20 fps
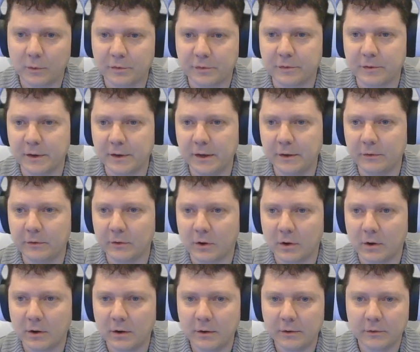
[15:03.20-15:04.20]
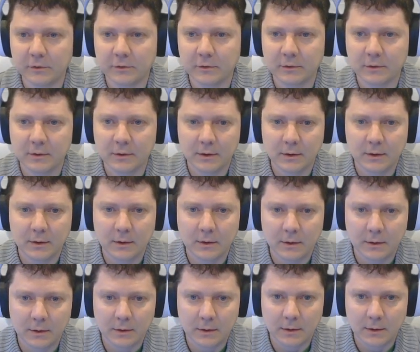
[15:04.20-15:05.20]
Free Stars,
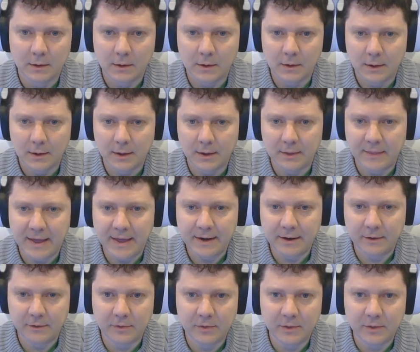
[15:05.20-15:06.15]
and that is